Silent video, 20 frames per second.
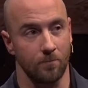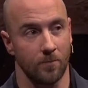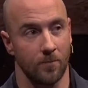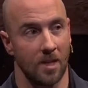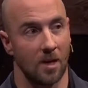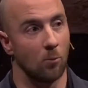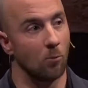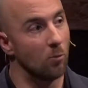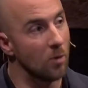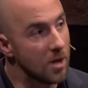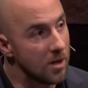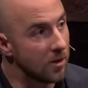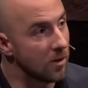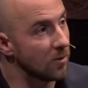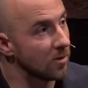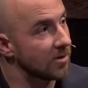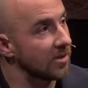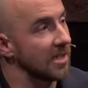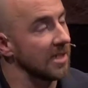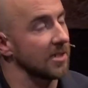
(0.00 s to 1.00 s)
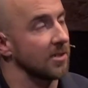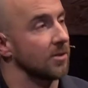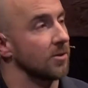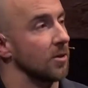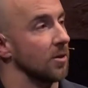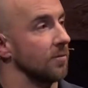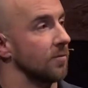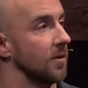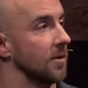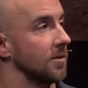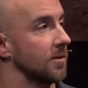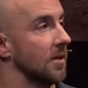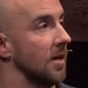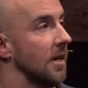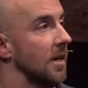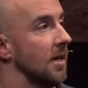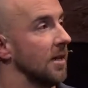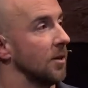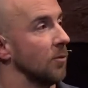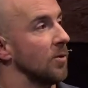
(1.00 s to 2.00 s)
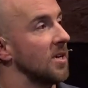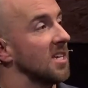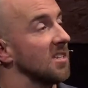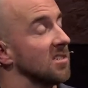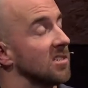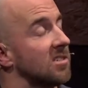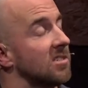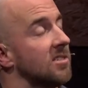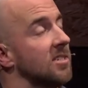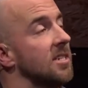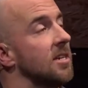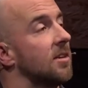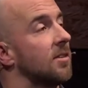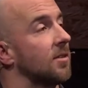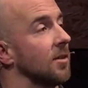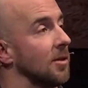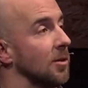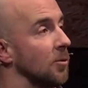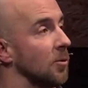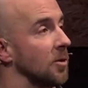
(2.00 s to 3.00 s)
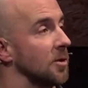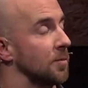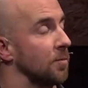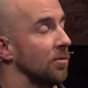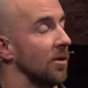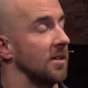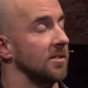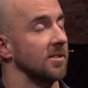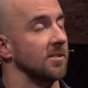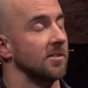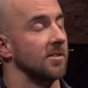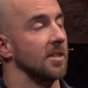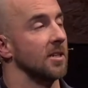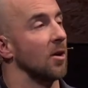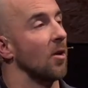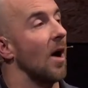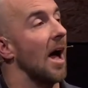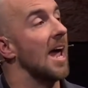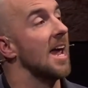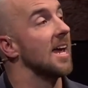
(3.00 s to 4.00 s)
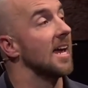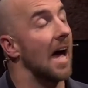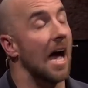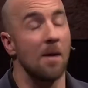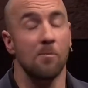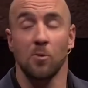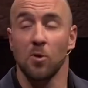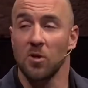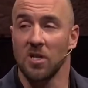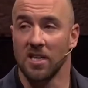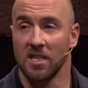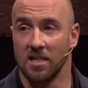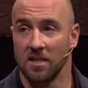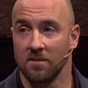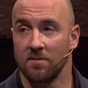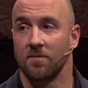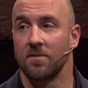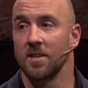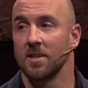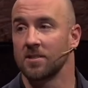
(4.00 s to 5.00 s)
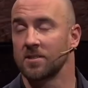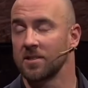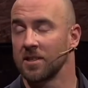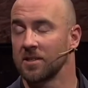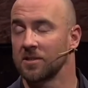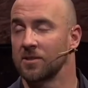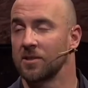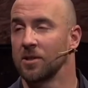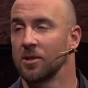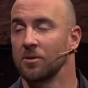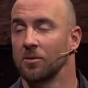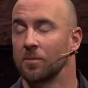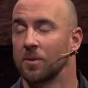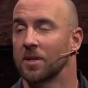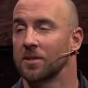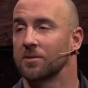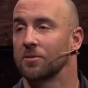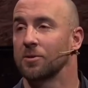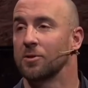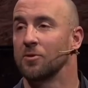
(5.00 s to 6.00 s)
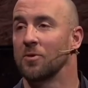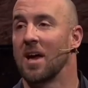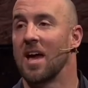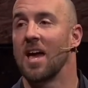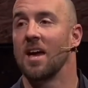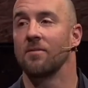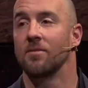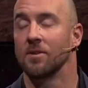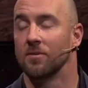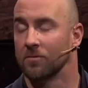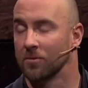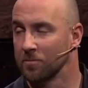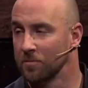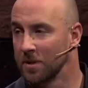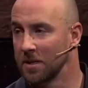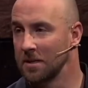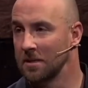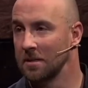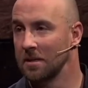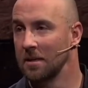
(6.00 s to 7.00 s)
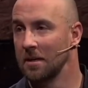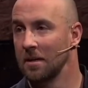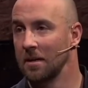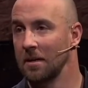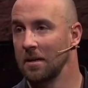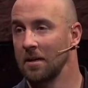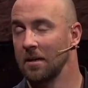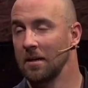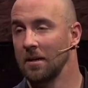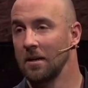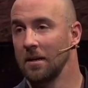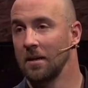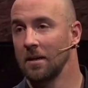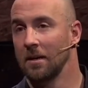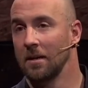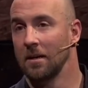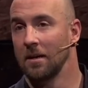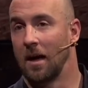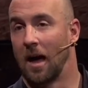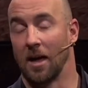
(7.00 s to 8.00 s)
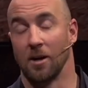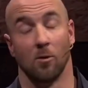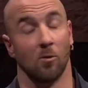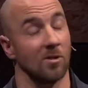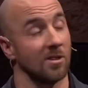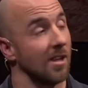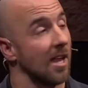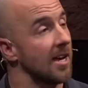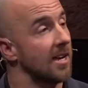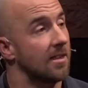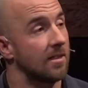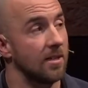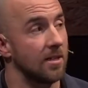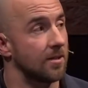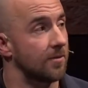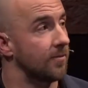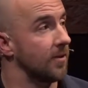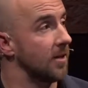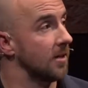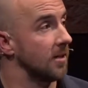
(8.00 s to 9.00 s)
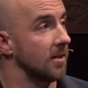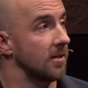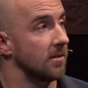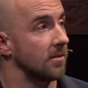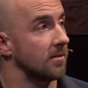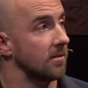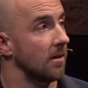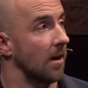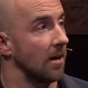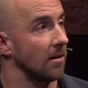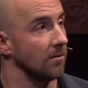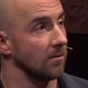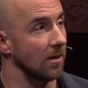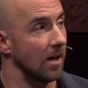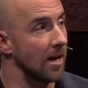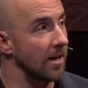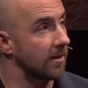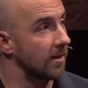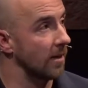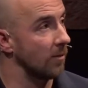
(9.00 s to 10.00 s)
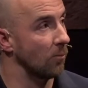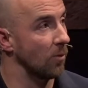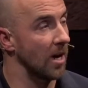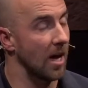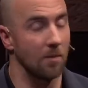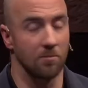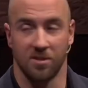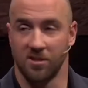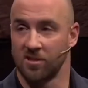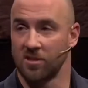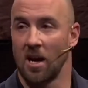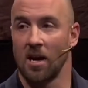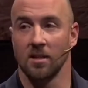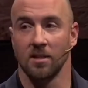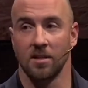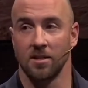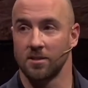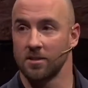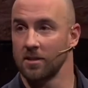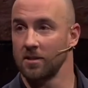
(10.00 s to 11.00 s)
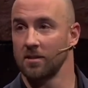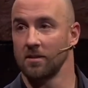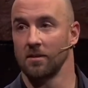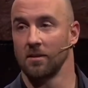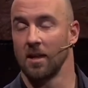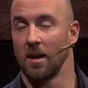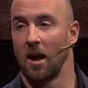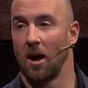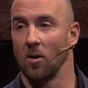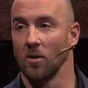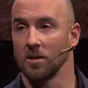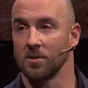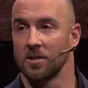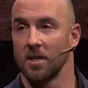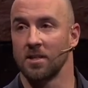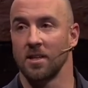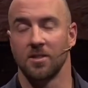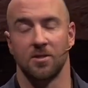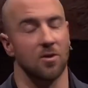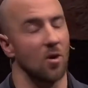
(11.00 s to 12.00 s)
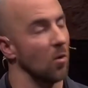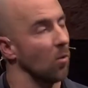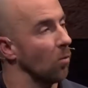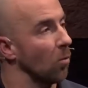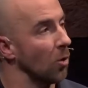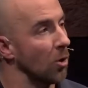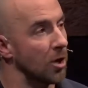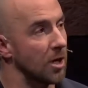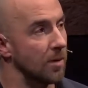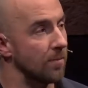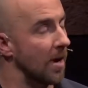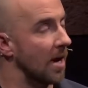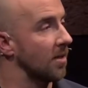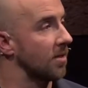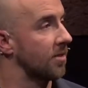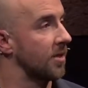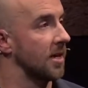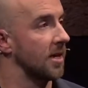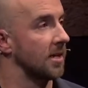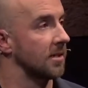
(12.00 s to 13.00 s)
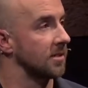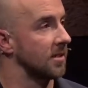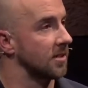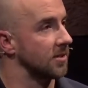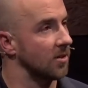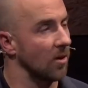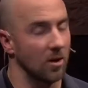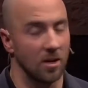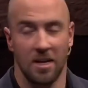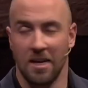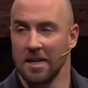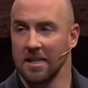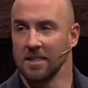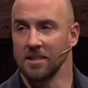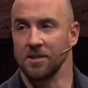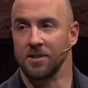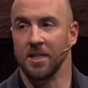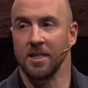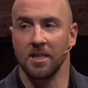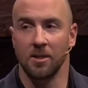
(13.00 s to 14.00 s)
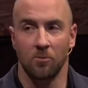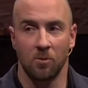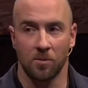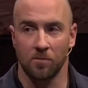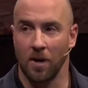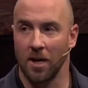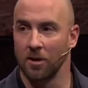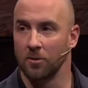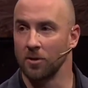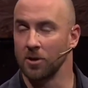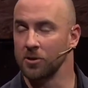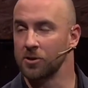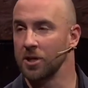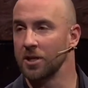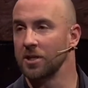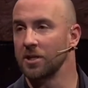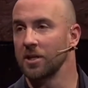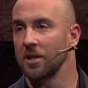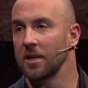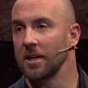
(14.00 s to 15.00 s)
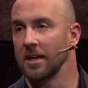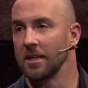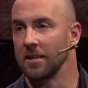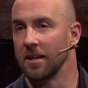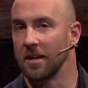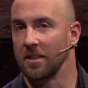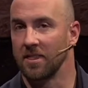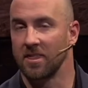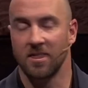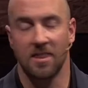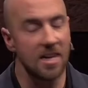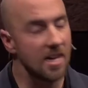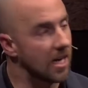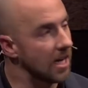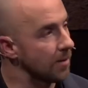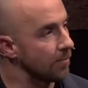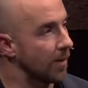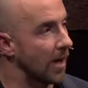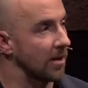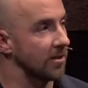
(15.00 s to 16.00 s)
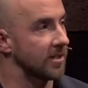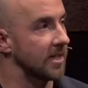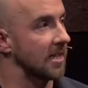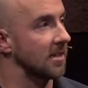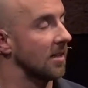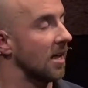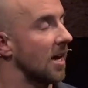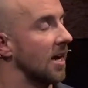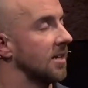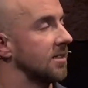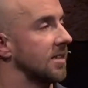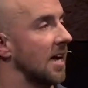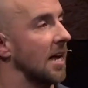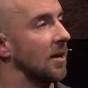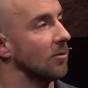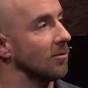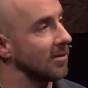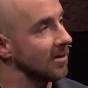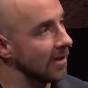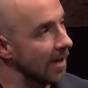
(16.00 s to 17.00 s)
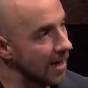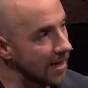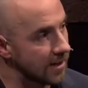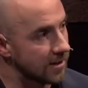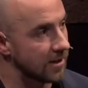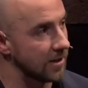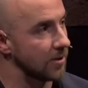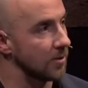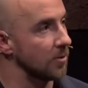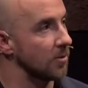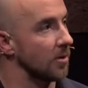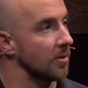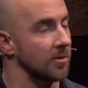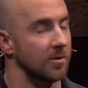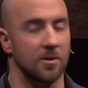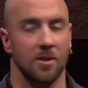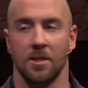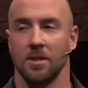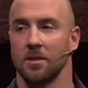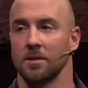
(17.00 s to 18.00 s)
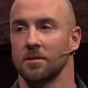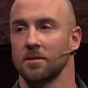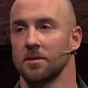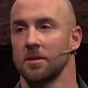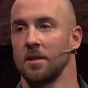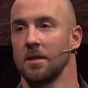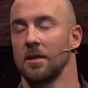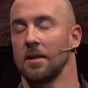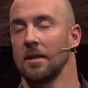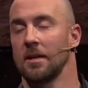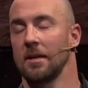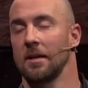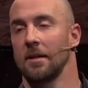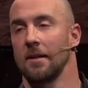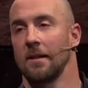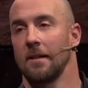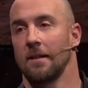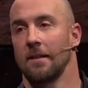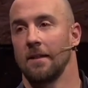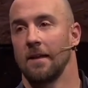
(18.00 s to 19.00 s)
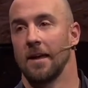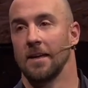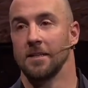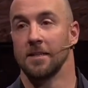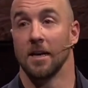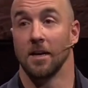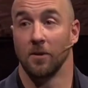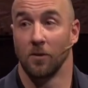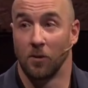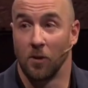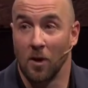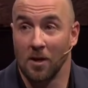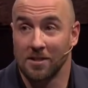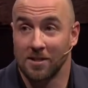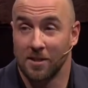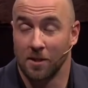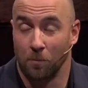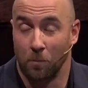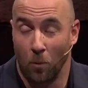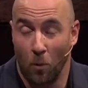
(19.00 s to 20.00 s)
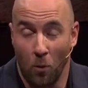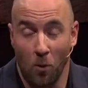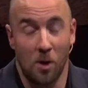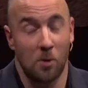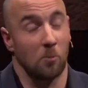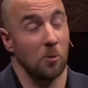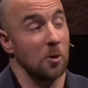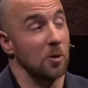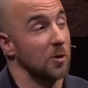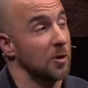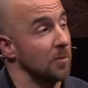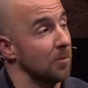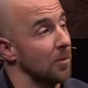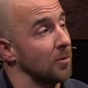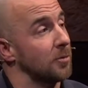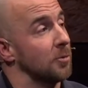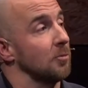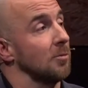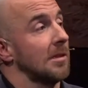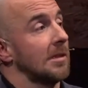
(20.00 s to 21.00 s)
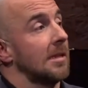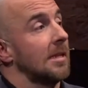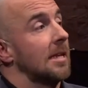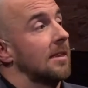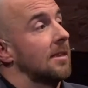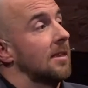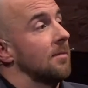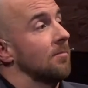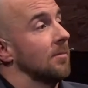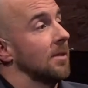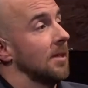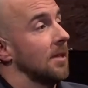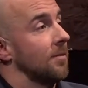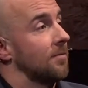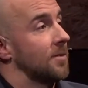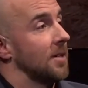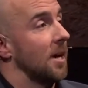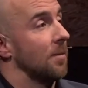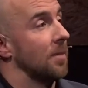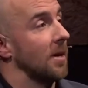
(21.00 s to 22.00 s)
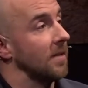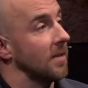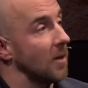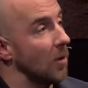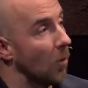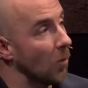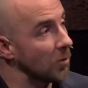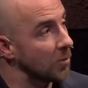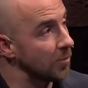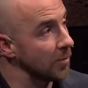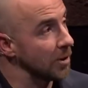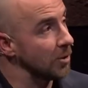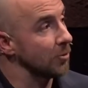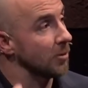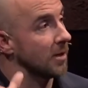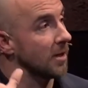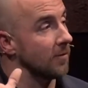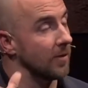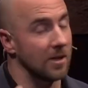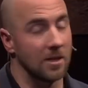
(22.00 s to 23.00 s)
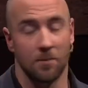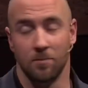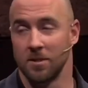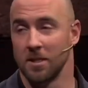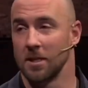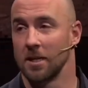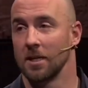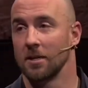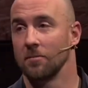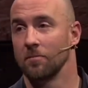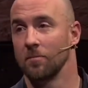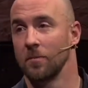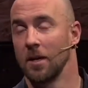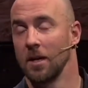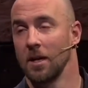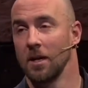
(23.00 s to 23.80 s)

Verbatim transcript: That when those things surface, that we can seek the Lord's presence and go, hey, I'm going to give these things to you because they're too heavy for me. I don't like these feelings. I don't like that when I'm silent, that all of a sudden I start worrying about things and I start dealing with my own agenda and, and thinking about deadlines. I don't like to do those things. And yet, that's the point where you're supposed to let them lift up, and then ultimately you're giving them to Him.